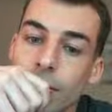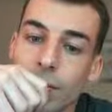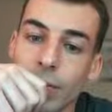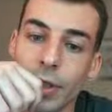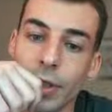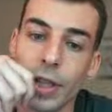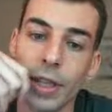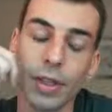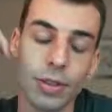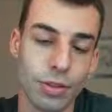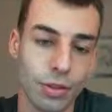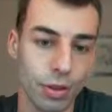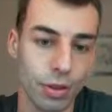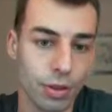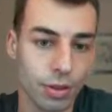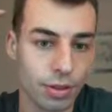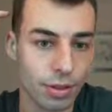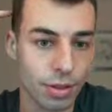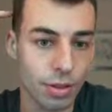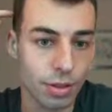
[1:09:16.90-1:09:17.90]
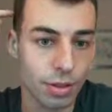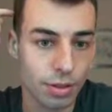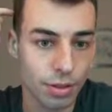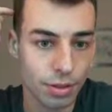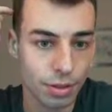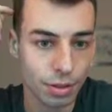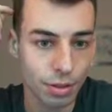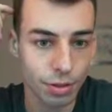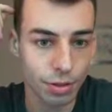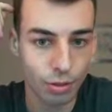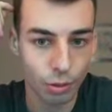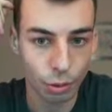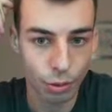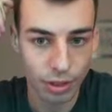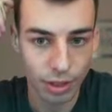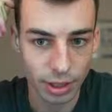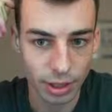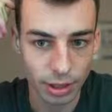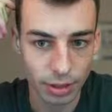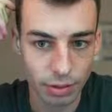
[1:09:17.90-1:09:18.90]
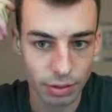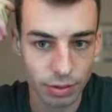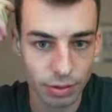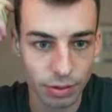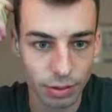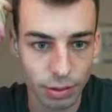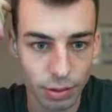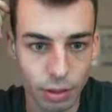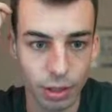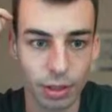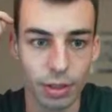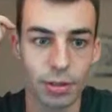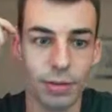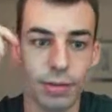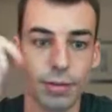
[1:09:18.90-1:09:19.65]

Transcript: Yeah, so this is forced negative. Okay.